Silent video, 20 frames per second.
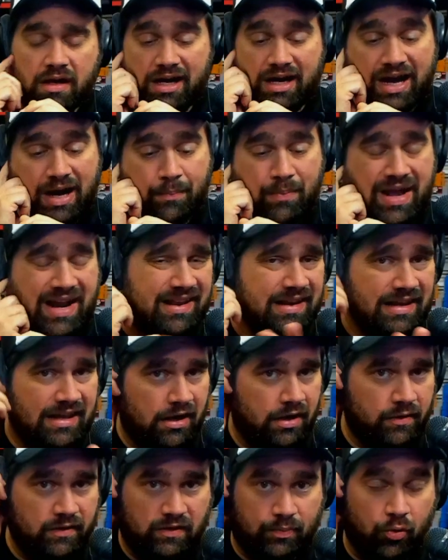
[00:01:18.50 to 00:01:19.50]
Uh, I'm not going to get
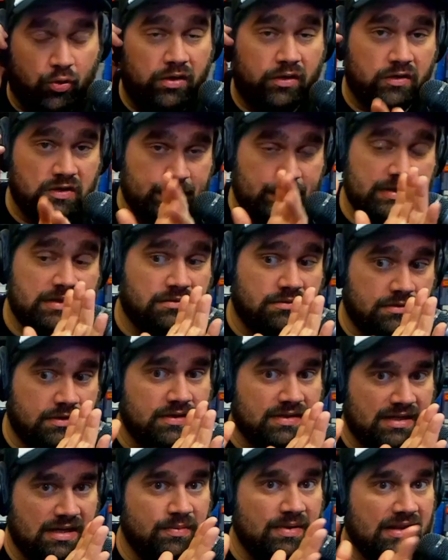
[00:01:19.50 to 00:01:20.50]
into spoilers, but
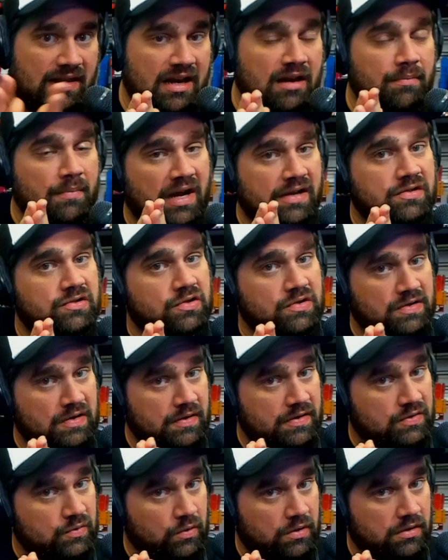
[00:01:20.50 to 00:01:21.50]
there's going to be a lot of monsters
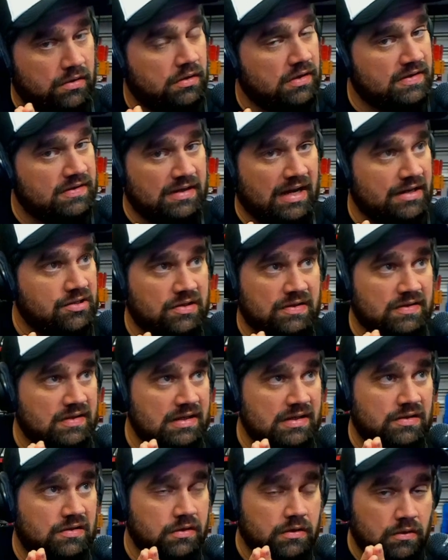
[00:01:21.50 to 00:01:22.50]
in this one. It's not just
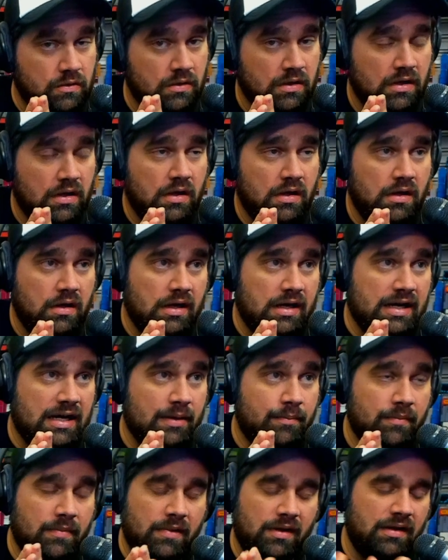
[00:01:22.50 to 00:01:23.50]
these two.
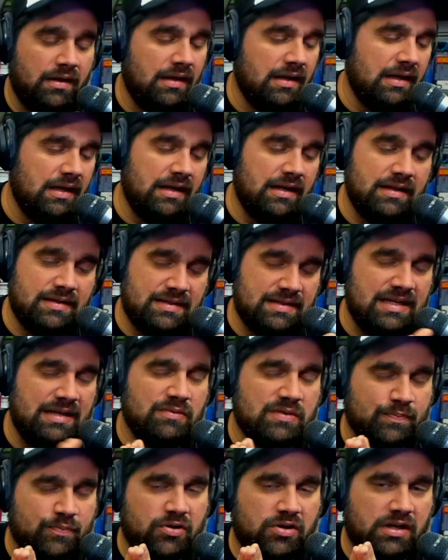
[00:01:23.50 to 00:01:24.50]
Um, and it
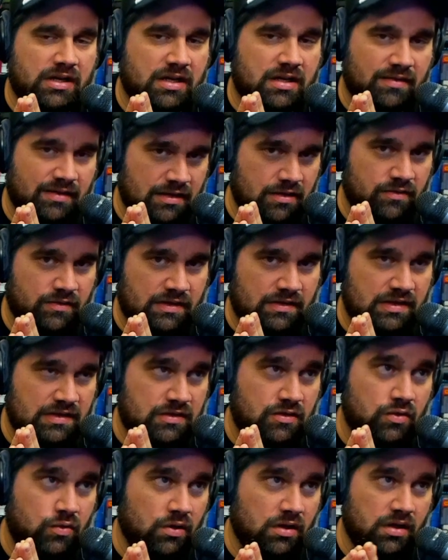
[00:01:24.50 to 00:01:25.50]
seems pretty clear that the
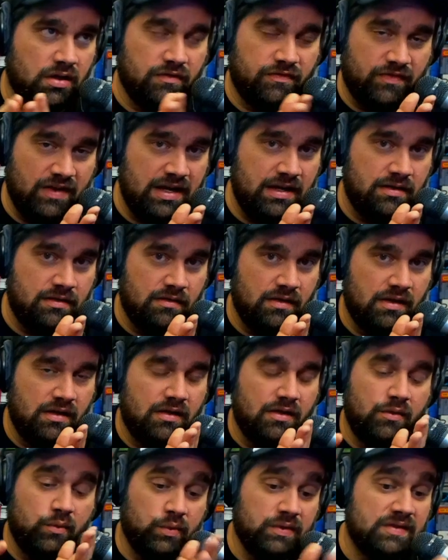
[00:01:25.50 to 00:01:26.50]
two are going to fight.
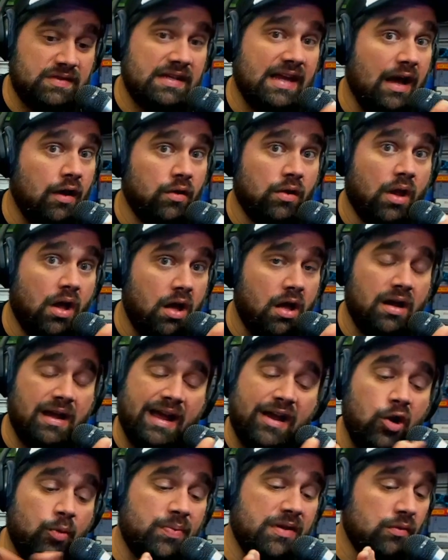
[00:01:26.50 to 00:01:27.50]
We'll see how long.
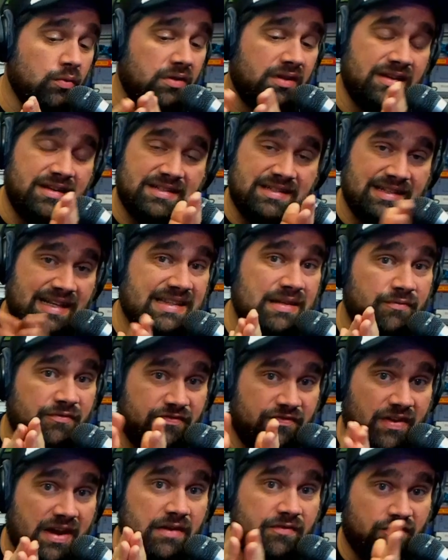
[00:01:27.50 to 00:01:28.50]
I hope they really just let them
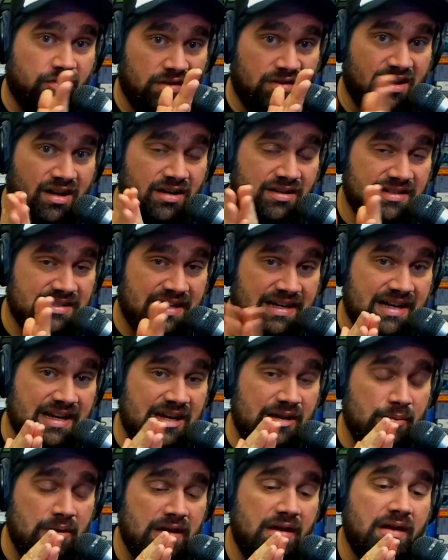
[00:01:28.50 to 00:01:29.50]
fight for a long
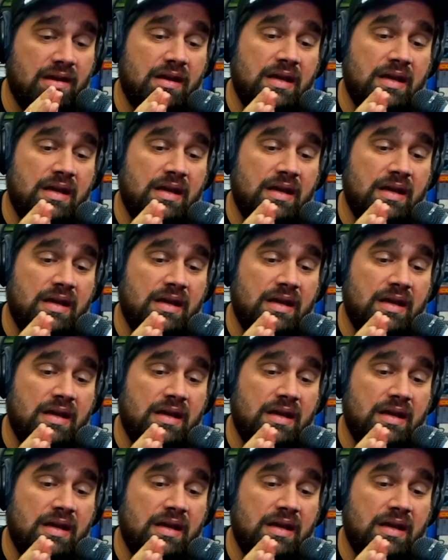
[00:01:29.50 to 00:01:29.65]
time.